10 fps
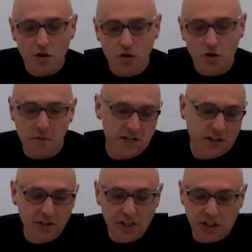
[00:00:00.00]
you can
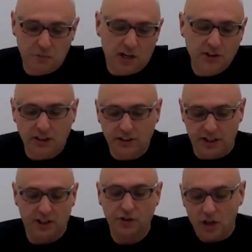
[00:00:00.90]
basically express that
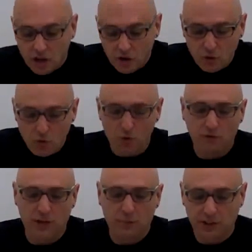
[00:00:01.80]
as
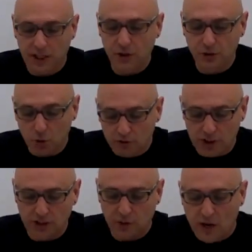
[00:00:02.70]
group of the application
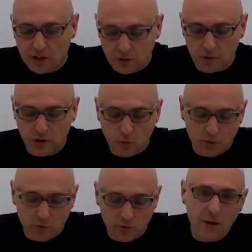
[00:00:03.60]
service interacting with
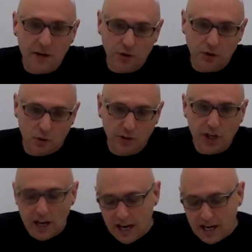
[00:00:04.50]
group of database servers,